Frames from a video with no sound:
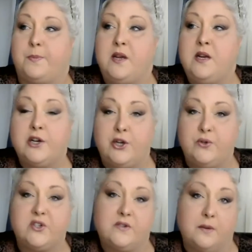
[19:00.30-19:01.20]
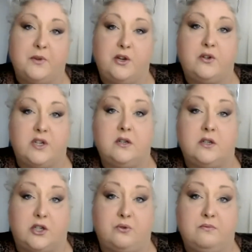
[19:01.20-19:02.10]
you're being accused of something you
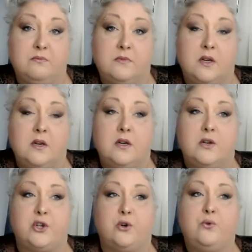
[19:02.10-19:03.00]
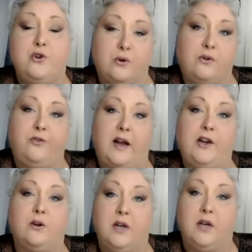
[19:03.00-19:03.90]
didn't do. So
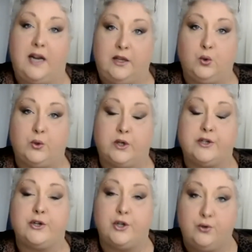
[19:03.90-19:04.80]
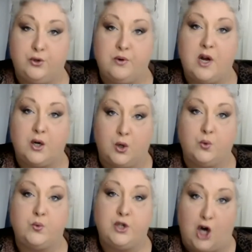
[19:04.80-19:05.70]
notify your landlord you do not
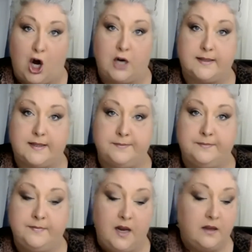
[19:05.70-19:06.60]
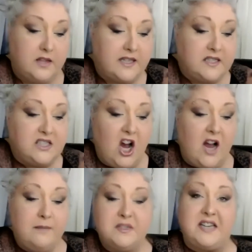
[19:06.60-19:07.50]
own dogs. That's
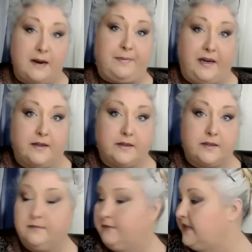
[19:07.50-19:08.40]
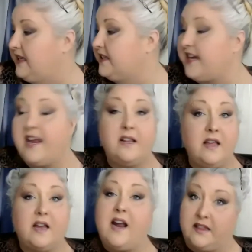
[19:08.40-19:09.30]
time stamping it. That's saying
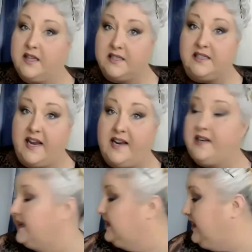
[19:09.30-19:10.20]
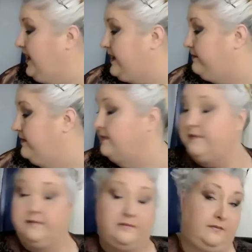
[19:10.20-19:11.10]
that at this date and this time,
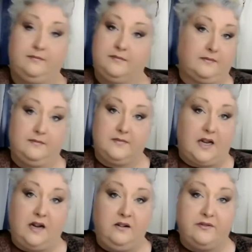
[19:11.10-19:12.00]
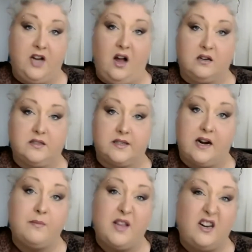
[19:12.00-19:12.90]
I don't have dogs,
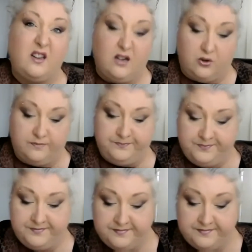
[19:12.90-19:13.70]
and I'm letting you know.